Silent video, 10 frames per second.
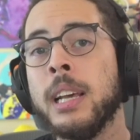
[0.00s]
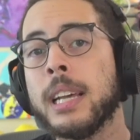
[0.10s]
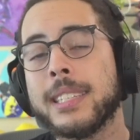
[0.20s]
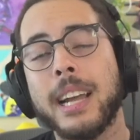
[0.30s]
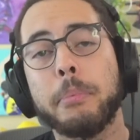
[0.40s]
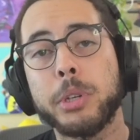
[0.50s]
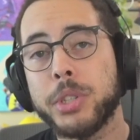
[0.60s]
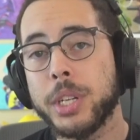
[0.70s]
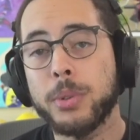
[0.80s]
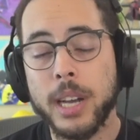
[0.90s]
I
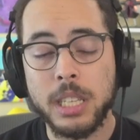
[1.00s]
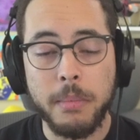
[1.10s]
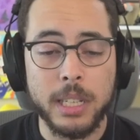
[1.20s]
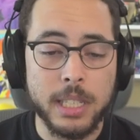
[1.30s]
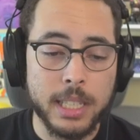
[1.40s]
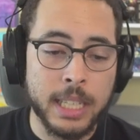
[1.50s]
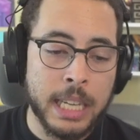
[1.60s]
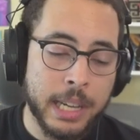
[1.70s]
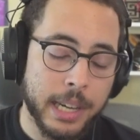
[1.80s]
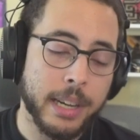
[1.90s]
appreciate you guys immensely.
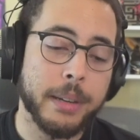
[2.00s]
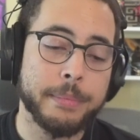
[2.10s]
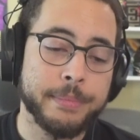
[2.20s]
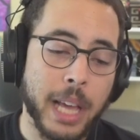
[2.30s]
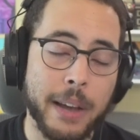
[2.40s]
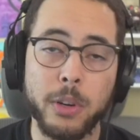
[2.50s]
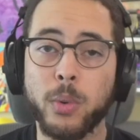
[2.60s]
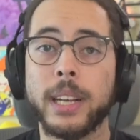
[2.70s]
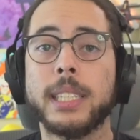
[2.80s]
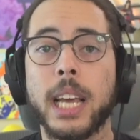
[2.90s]
Um, have a
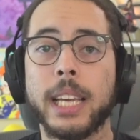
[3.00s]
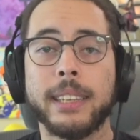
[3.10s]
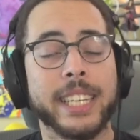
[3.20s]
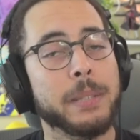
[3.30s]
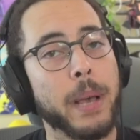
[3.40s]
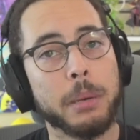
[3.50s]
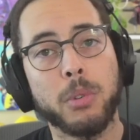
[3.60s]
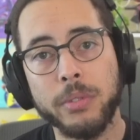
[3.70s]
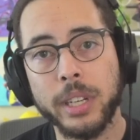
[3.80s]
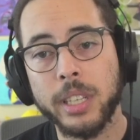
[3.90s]
great day. Expect more
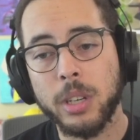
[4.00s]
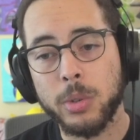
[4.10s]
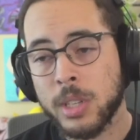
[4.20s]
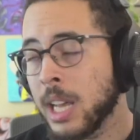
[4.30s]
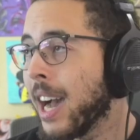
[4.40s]
videos.